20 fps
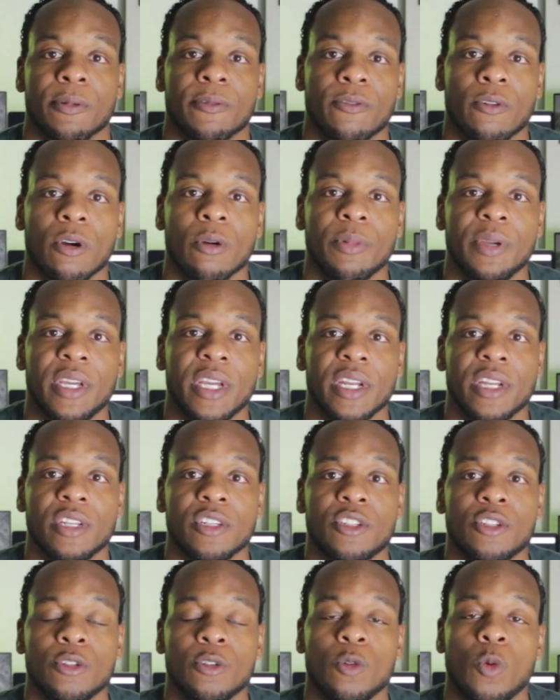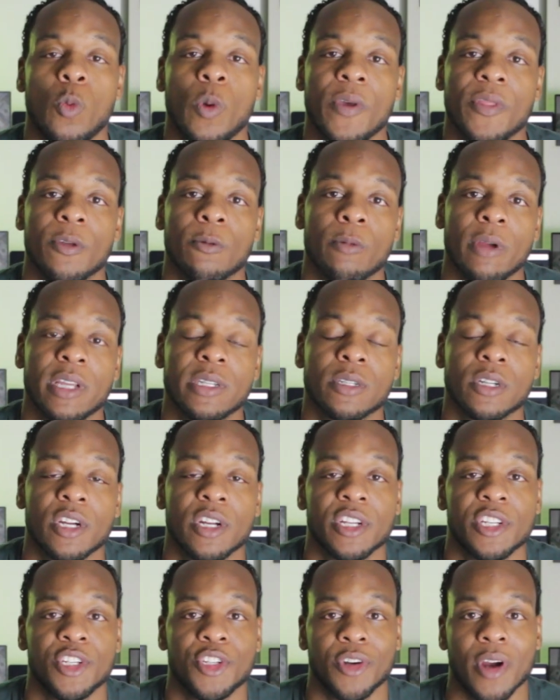before we get into when the rates are
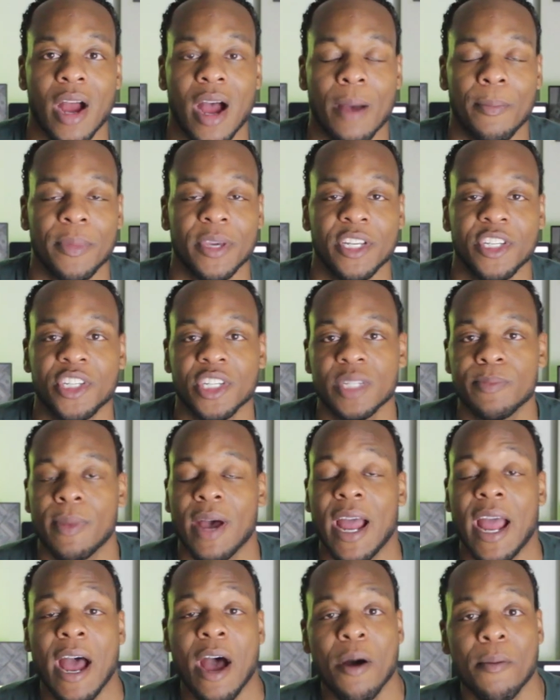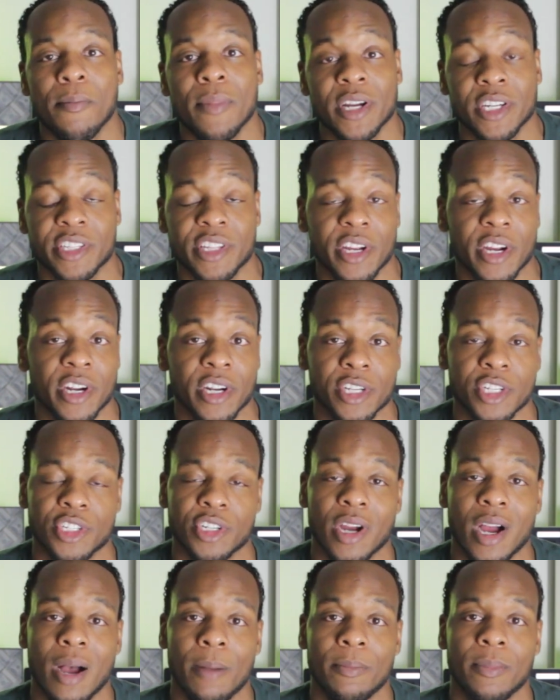going to drop and just by how much they're going to
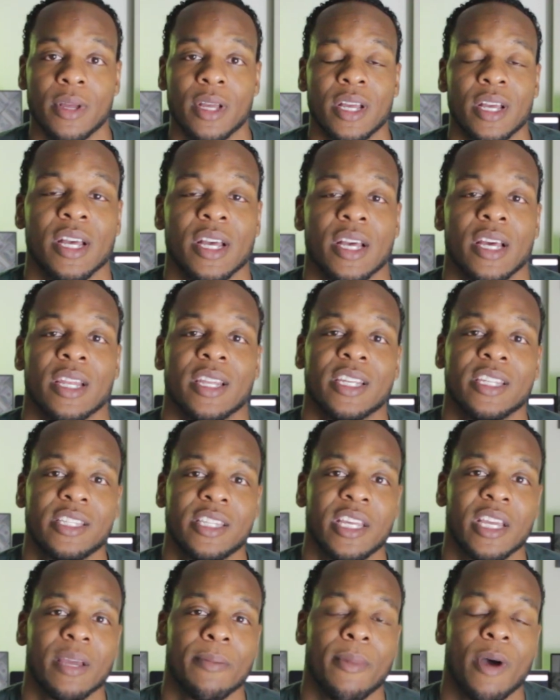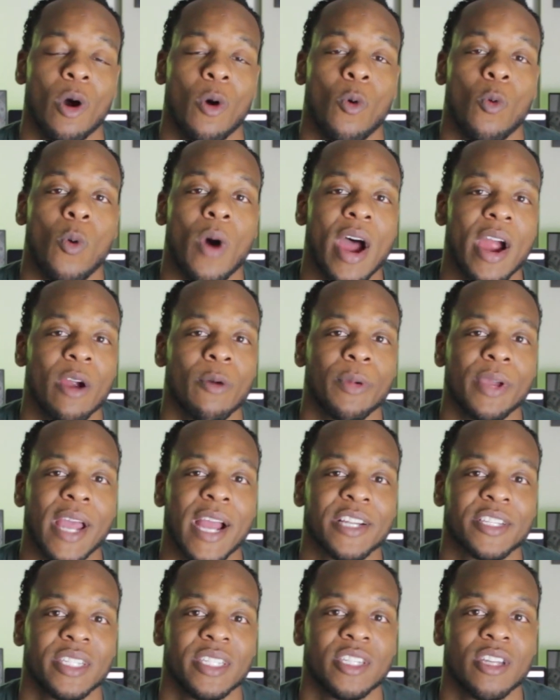drop, let's think about why are we
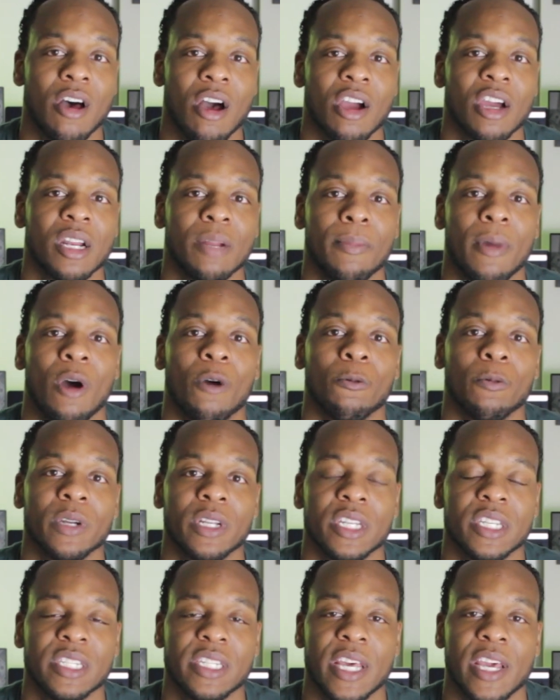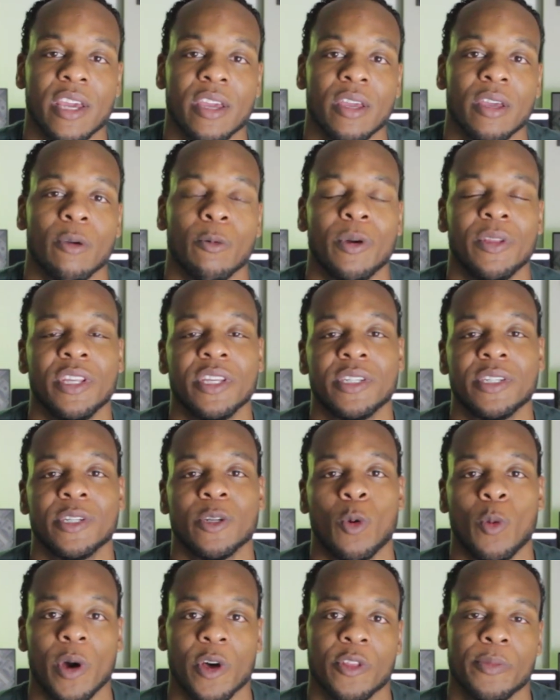actually talking about real estate when this is a
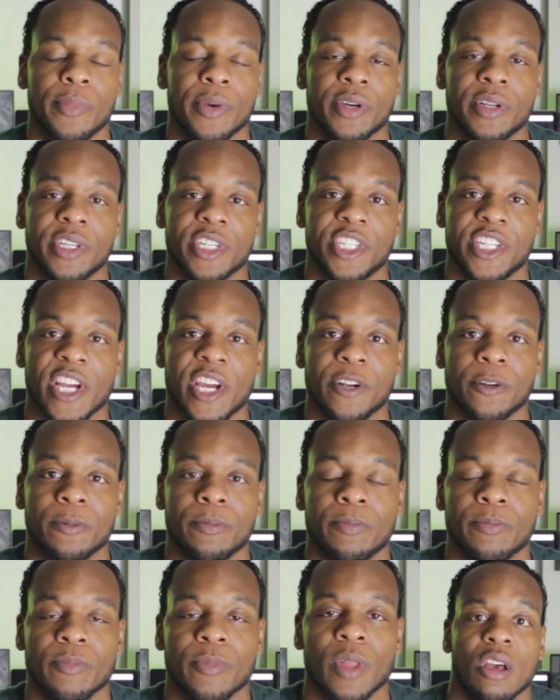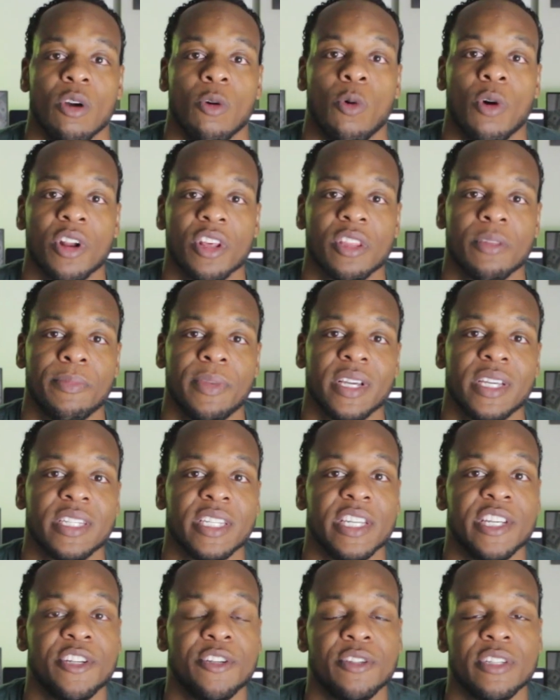wealth building channel. One of the biggest
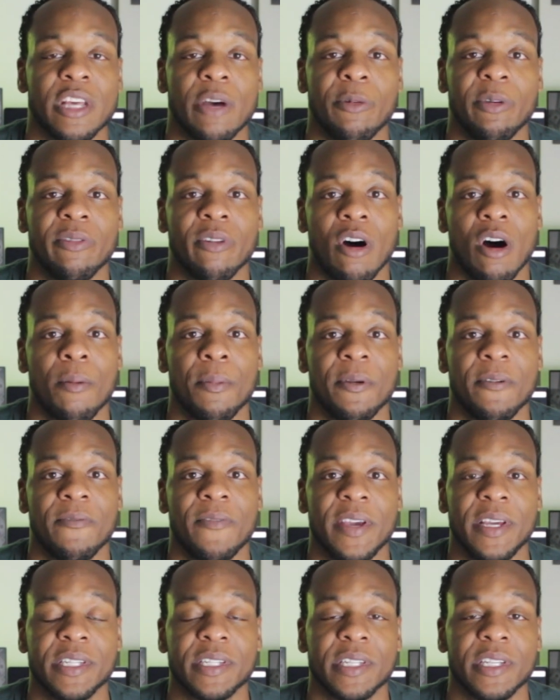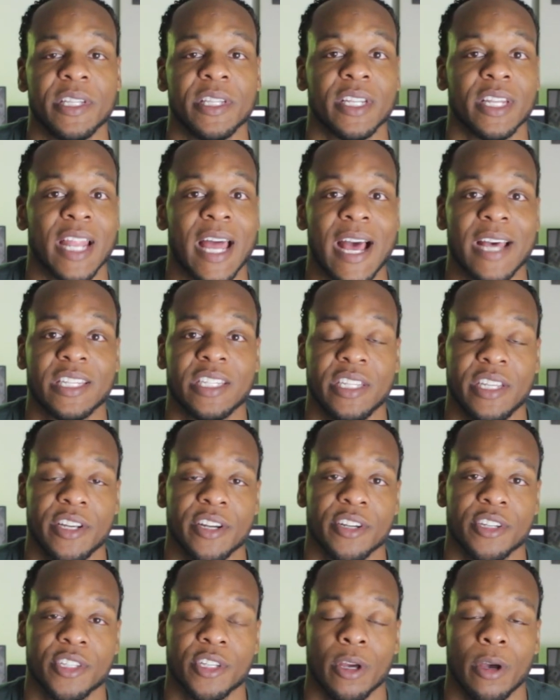issues that we've all been facing in the last
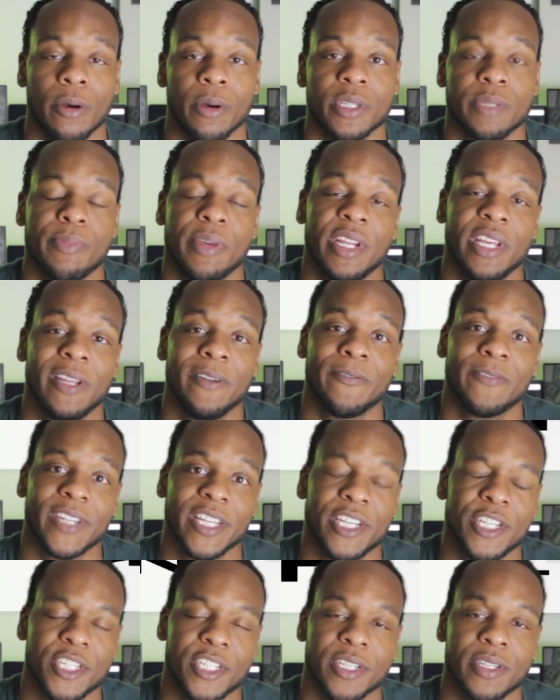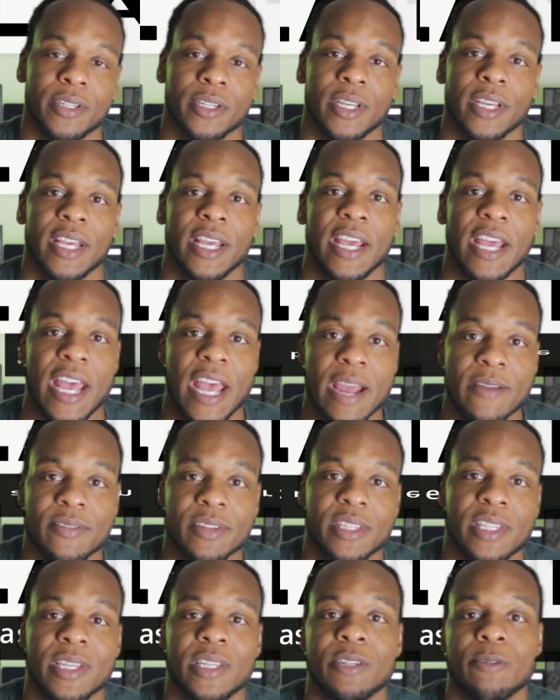year or so has been inflation.
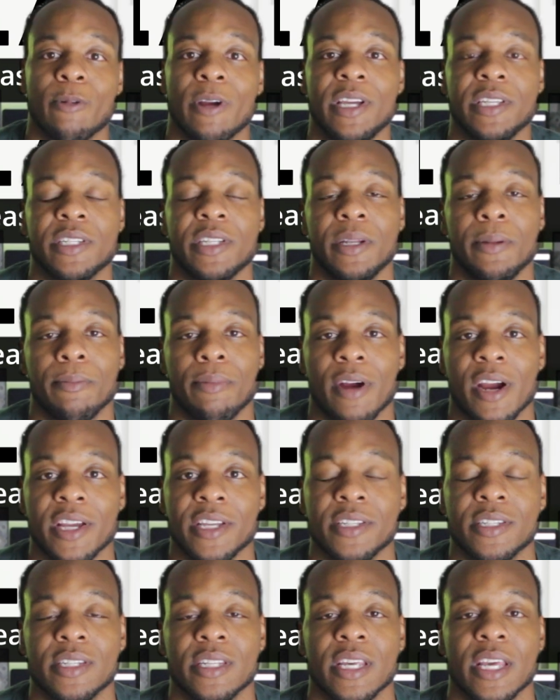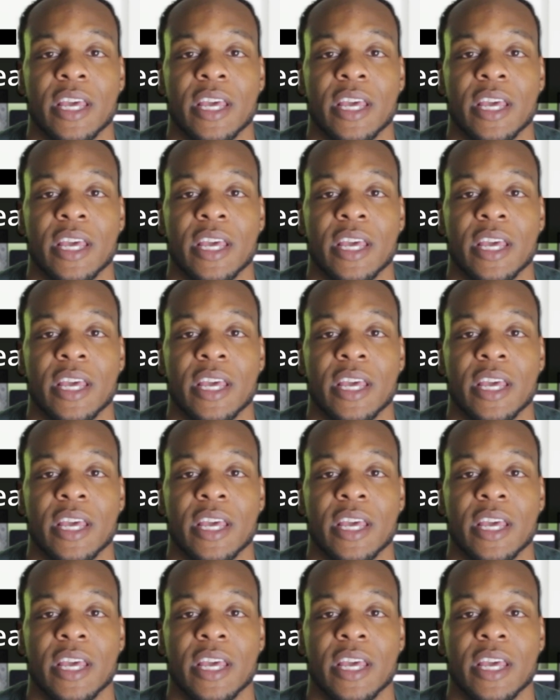Everything's raising in price.